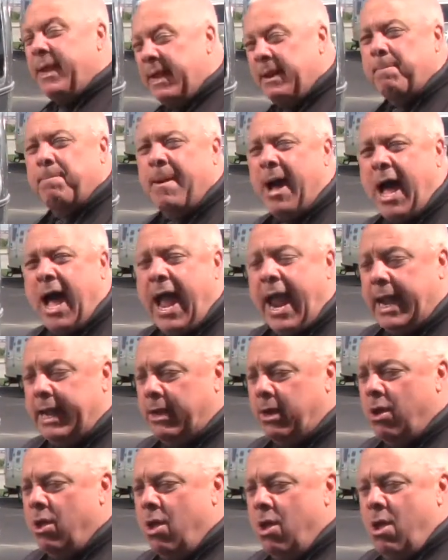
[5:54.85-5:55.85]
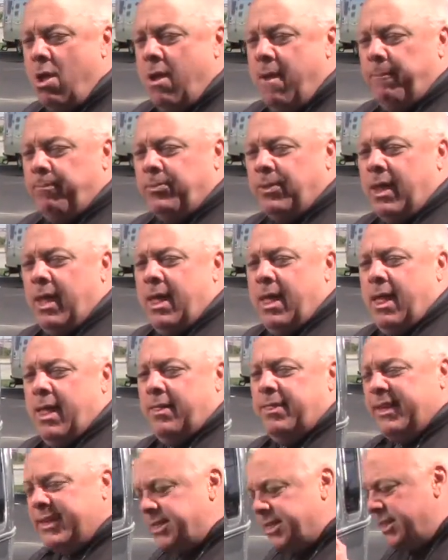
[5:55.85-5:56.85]
in mind,
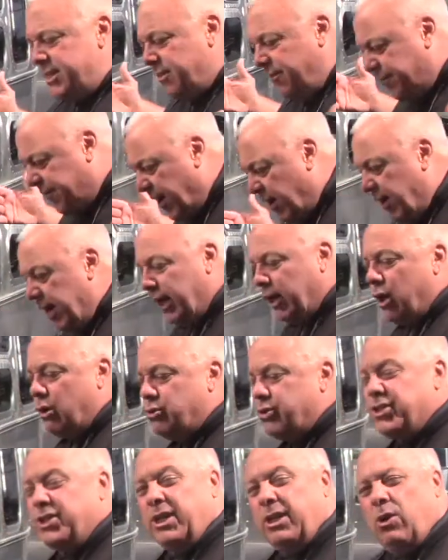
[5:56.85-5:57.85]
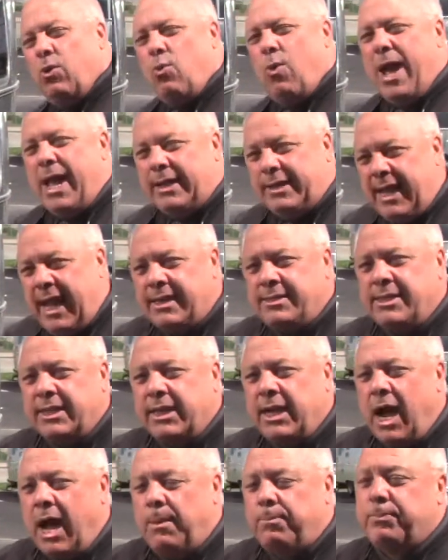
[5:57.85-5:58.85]
this is a very low silhouette. That's
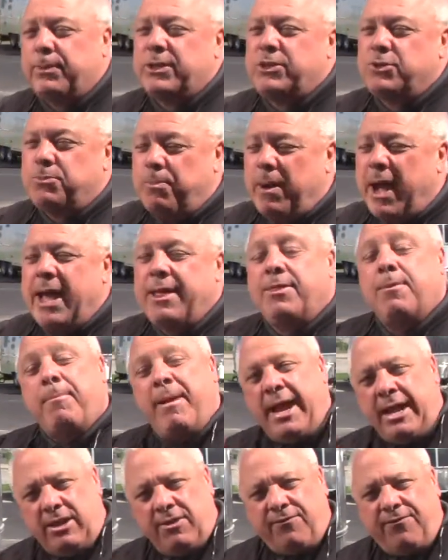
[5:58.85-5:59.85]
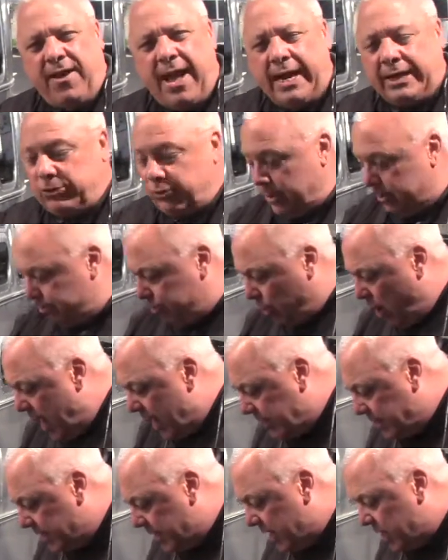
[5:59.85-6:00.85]
accomplished by the manufacturing
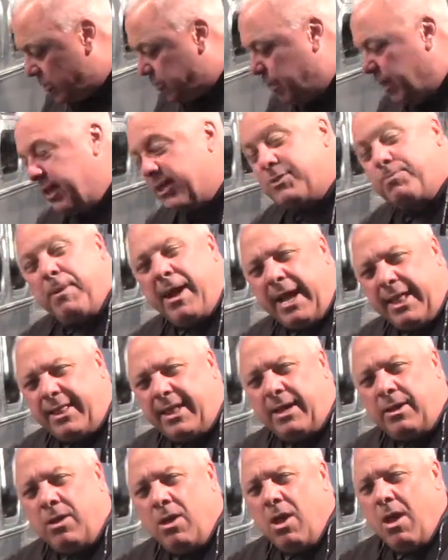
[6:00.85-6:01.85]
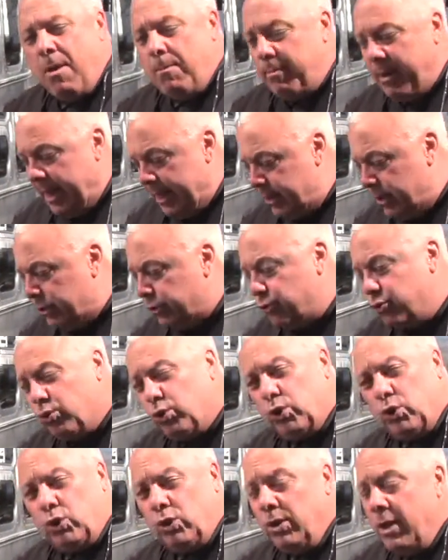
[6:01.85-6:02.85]
process, but it's by the
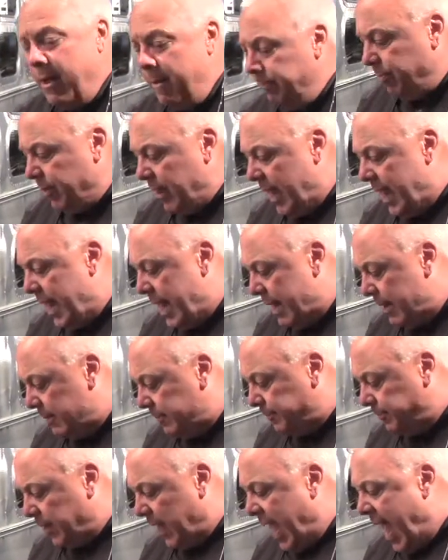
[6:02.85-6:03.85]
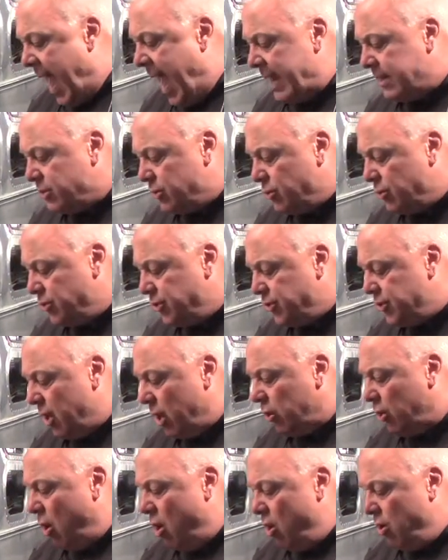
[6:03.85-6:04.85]
dual axles,
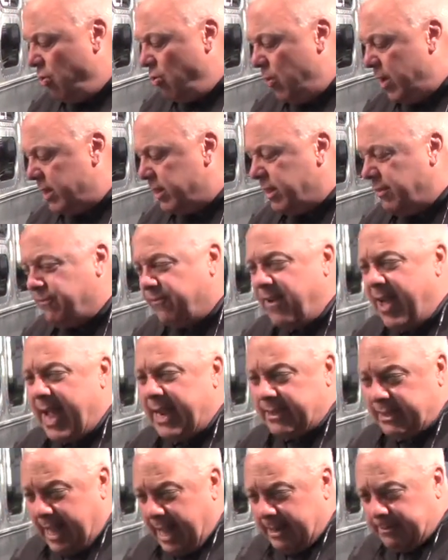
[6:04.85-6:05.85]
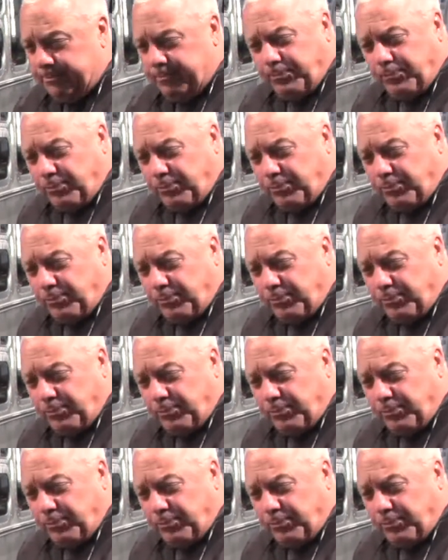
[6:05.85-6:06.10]
along with the fact that